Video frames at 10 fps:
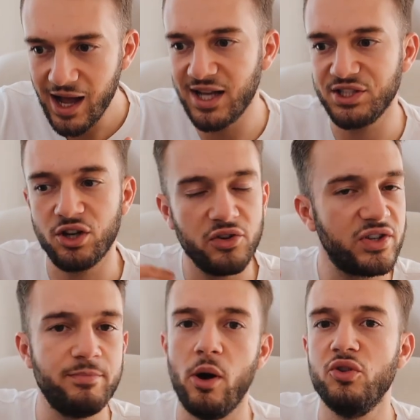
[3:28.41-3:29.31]
and you're
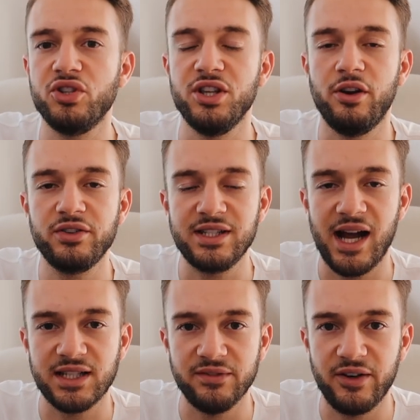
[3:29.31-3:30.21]
constantly posting, you're
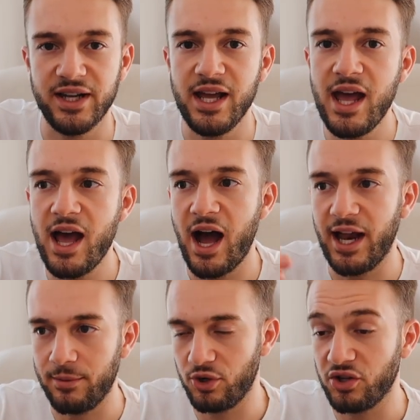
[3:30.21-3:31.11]
constantly active on it,
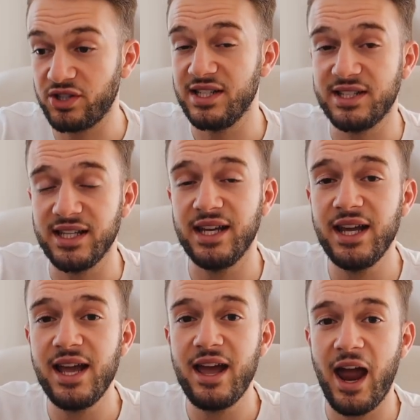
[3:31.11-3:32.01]
and I'm constantly seeing
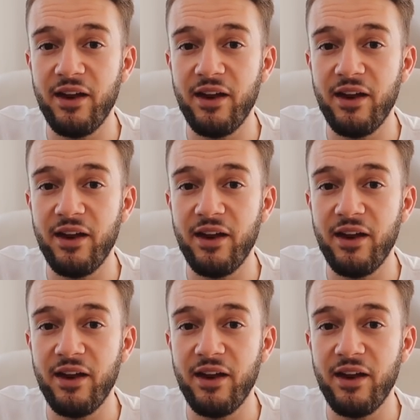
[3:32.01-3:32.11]
it.